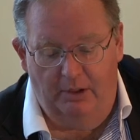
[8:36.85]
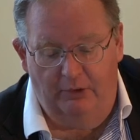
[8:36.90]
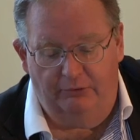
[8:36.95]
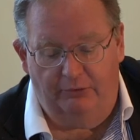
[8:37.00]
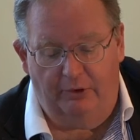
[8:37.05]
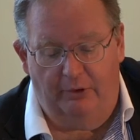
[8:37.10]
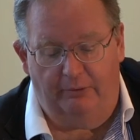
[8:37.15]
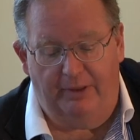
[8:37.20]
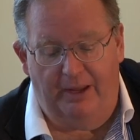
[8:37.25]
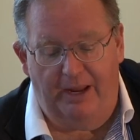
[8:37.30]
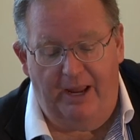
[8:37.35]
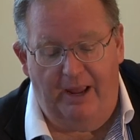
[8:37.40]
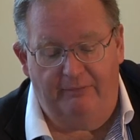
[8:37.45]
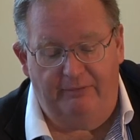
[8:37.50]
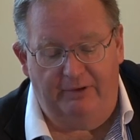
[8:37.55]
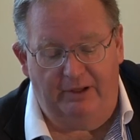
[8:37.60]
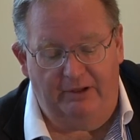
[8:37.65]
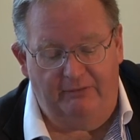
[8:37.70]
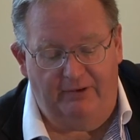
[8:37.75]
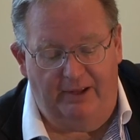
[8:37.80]
So they
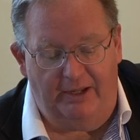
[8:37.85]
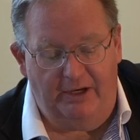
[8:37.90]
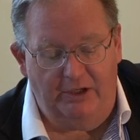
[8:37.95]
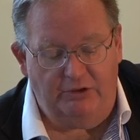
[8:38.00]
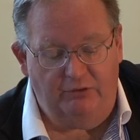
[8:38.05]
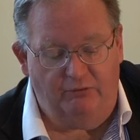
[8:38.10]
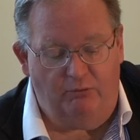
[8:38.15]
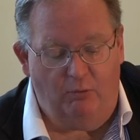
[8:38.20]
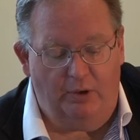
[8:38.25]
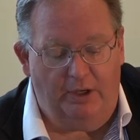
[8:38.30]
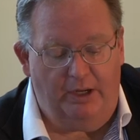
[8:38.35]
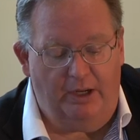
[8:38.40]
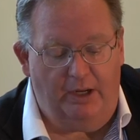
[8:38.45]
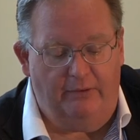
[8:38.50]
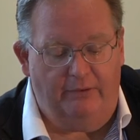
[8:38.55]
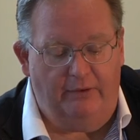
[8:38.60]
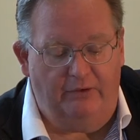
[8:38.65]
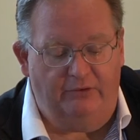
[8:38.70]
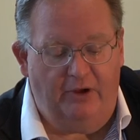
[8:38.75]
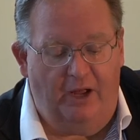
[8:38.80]
have the advantage of working
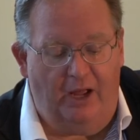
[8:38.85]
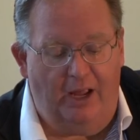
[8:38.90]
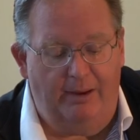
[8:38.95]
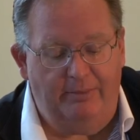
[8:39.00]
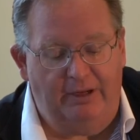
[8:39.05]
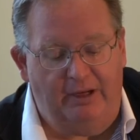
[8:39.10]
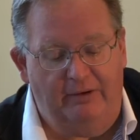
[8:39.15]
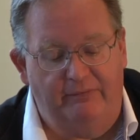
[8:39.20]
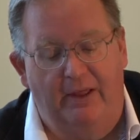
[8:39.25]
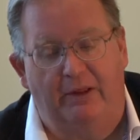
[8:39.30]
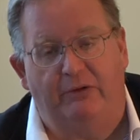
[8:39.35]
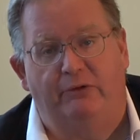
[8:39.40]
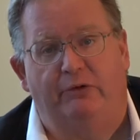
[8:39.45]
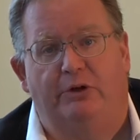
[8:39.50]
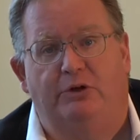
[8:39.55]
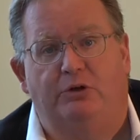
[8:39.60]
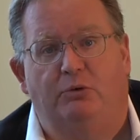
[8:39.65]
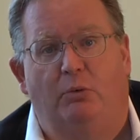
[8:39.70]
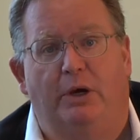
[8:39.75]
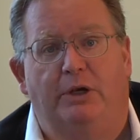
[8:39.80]
on the timing of that
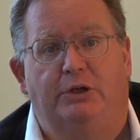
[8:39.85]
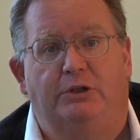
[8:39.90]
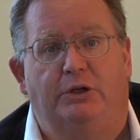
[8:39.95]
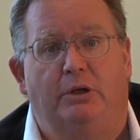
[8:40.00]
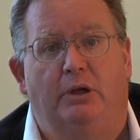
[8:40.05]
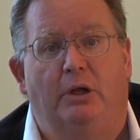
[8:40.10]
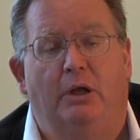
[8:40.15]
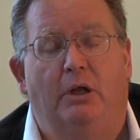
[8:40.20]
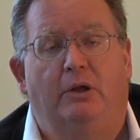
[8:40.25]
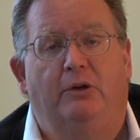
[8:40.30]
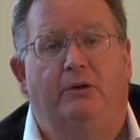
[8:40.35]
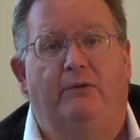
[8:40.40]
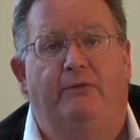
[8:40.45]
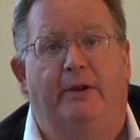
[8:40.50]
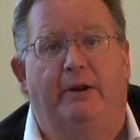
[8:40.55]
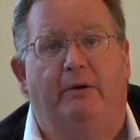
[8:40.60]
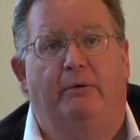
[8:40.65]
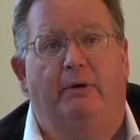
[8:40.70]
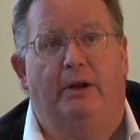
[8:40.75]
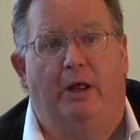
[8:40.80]
situation to
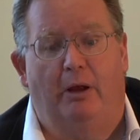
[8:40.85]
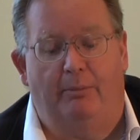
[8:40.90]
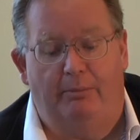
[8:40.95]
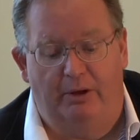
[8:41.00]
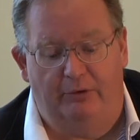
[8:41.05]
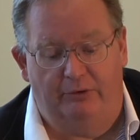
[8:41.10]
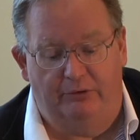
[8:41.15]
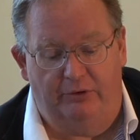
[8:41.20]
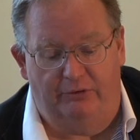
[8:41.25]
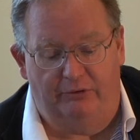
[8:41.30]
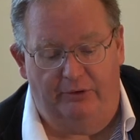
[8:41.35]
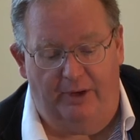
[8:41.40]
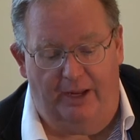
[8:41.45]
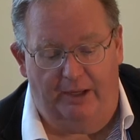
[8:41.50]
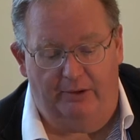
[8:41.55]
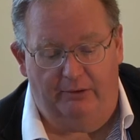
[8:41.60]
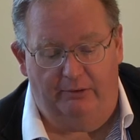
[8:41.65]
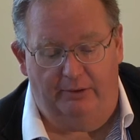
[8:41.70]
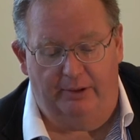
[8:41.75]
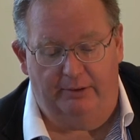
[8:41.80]
figure out how best to
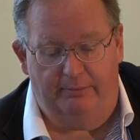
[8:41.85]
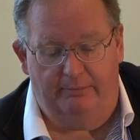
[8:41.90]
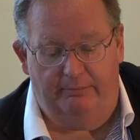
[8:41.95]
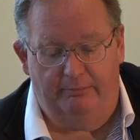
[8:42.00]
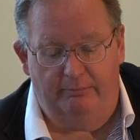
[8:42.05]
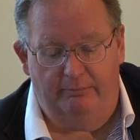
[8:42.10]
handle it.